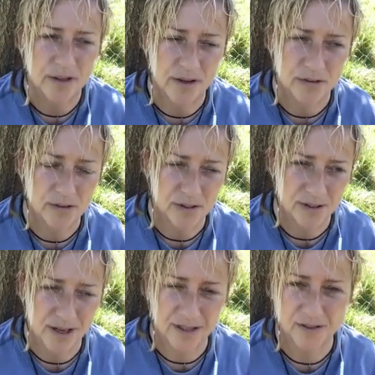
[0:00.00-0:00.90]
those
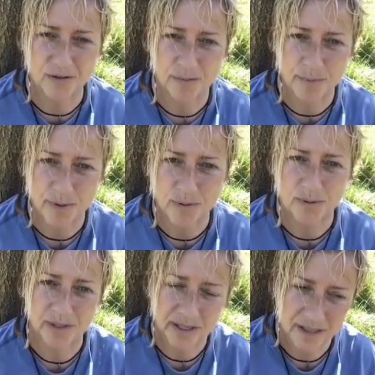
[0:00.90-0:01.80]
desires to
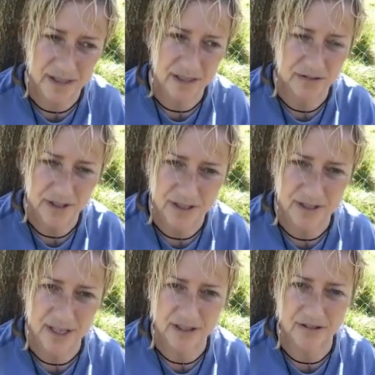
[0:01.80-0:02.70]
abuse, etc.,
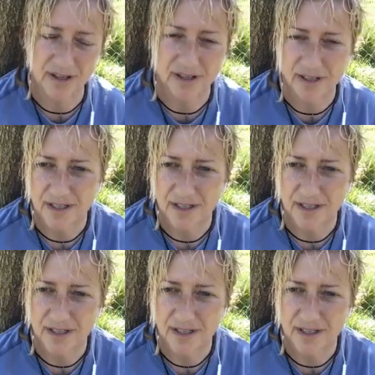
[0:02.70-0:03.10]
etc.,